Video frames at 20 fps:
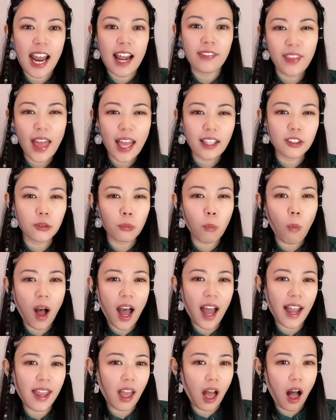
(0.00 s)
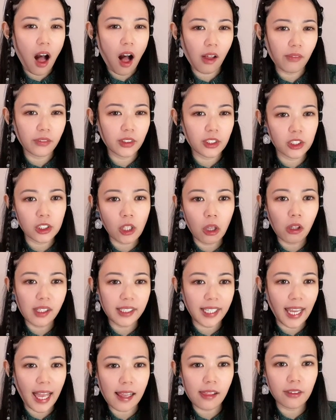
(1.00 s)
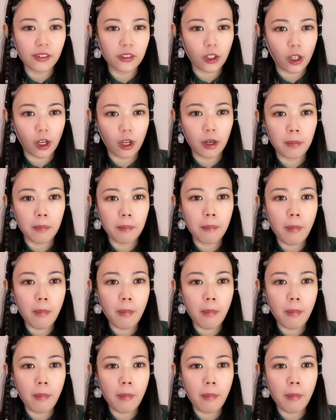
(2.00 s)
That's why on the solar calendar,